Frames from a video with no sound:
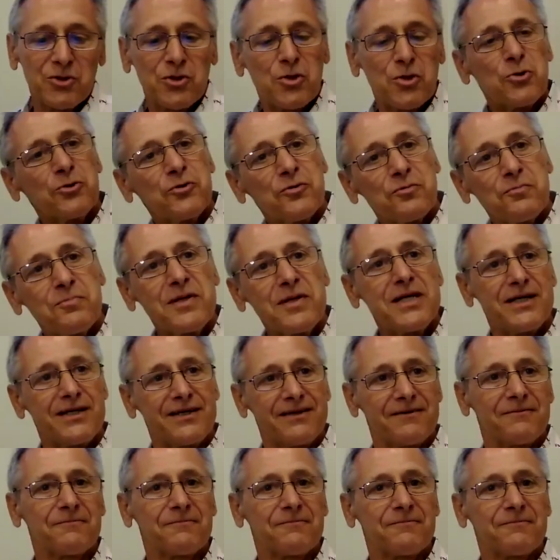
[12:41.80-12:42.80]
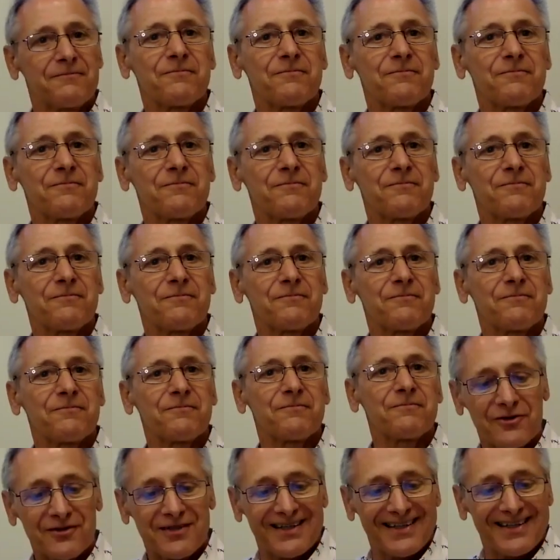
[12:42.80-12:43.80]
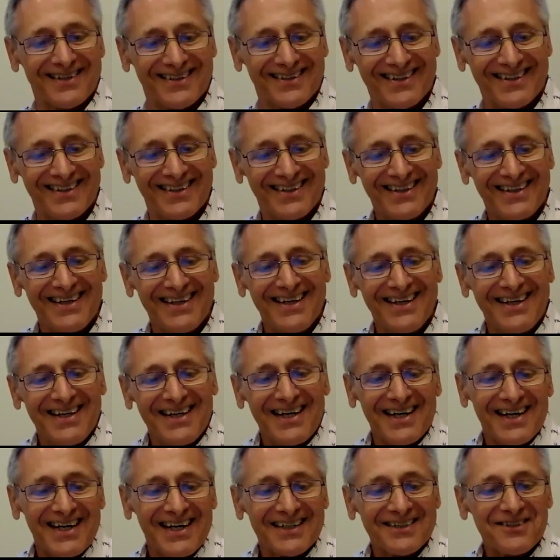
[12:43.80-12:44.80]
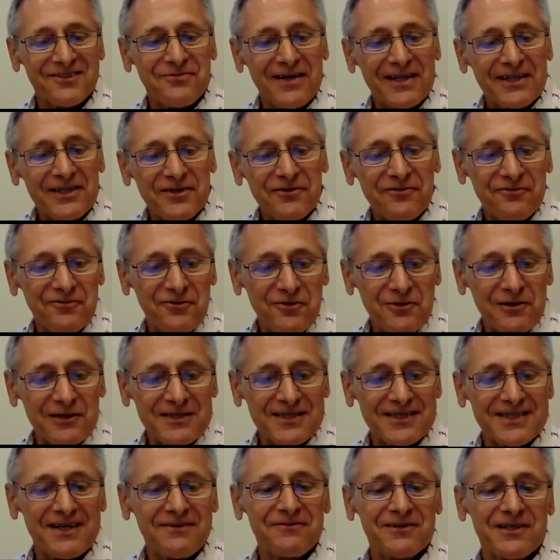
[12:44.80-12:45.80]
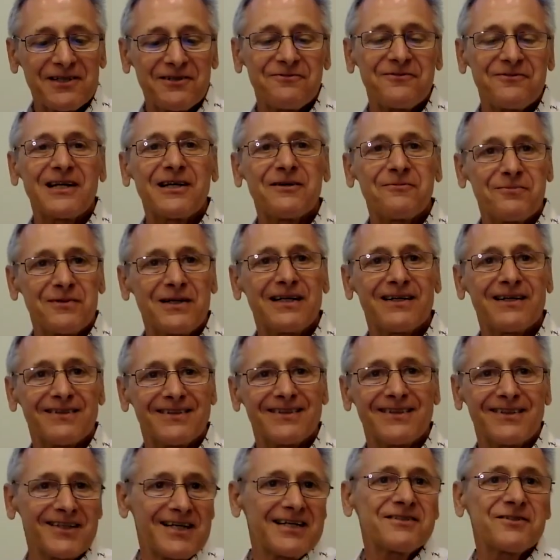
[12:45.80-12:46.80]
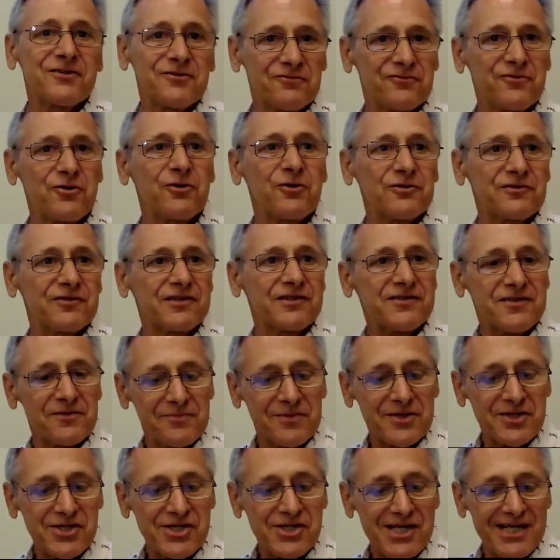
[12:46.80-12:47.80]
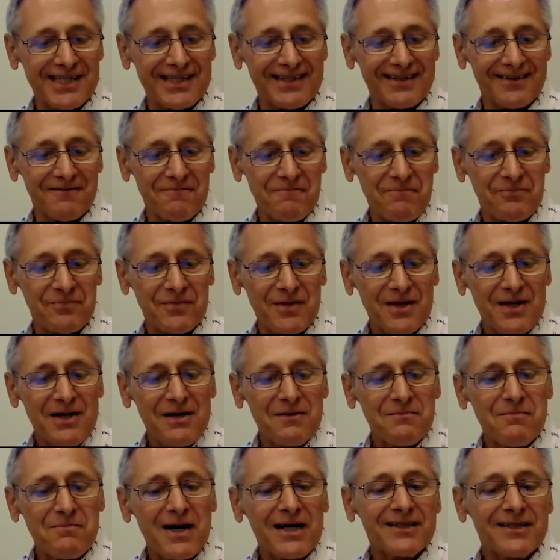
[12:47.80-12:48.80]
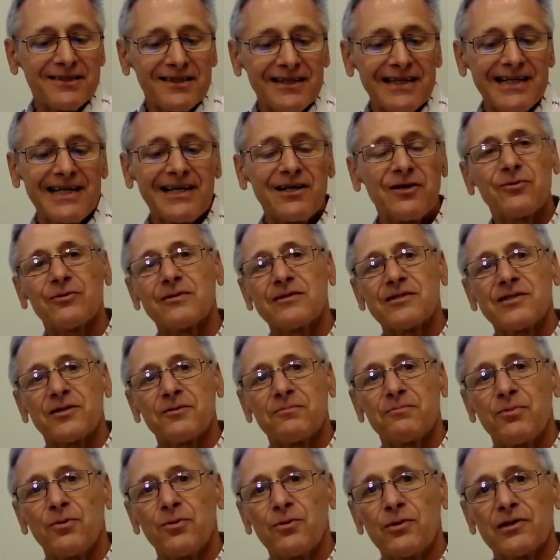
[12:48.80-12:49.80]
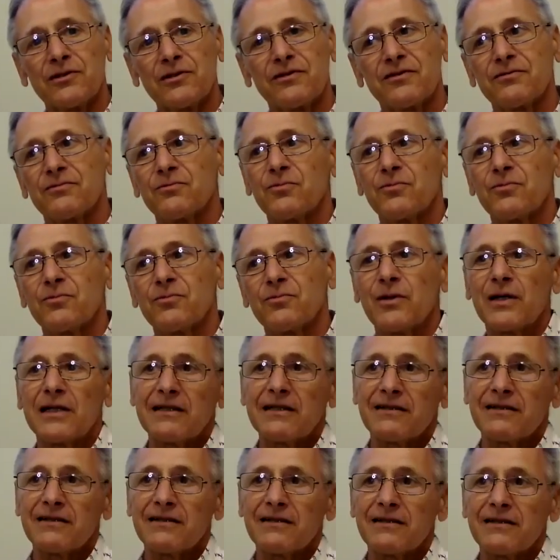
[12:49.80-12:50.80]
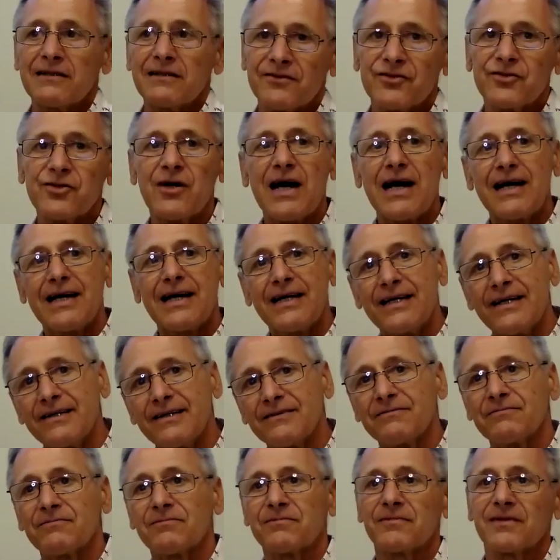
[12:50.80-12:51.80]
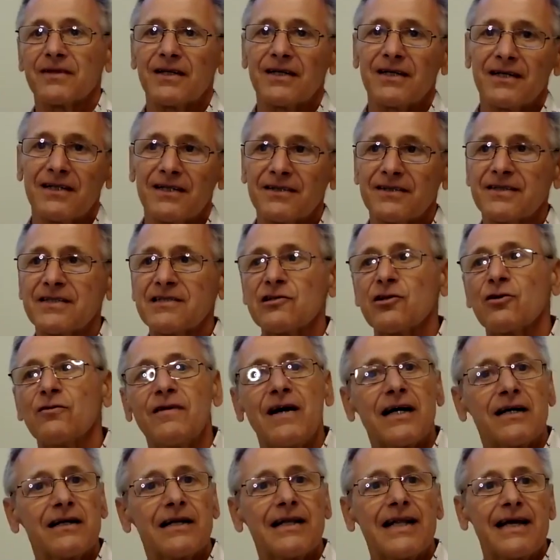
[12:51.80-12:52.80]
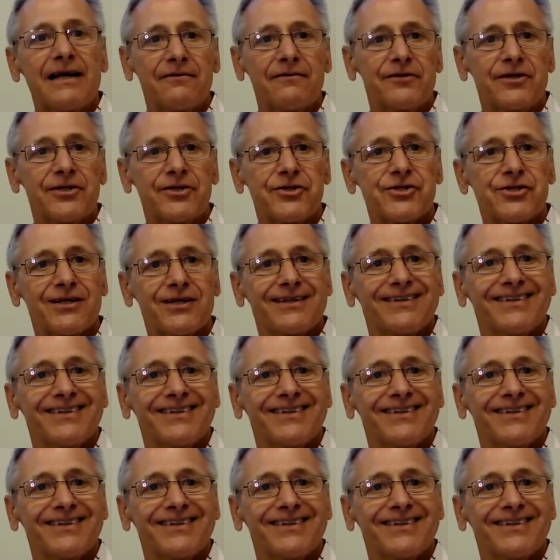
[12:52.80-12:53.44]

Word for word: could be. Why not? 24-7 uh, availability. Yes, of course, it's a machine. Multilingual support. Well, try uh, the Slovak language.